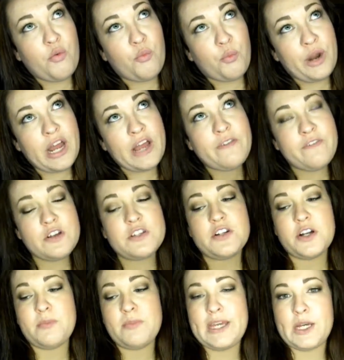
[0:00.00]
when I first
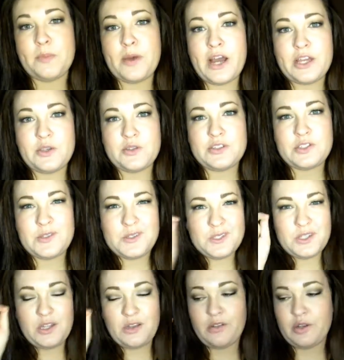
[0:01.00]
started makeup, I used to
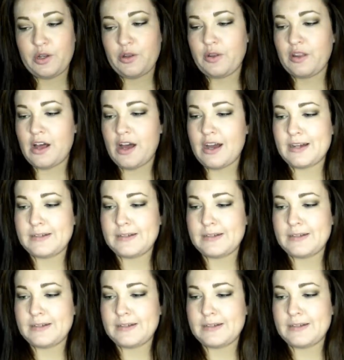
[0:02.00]
use the little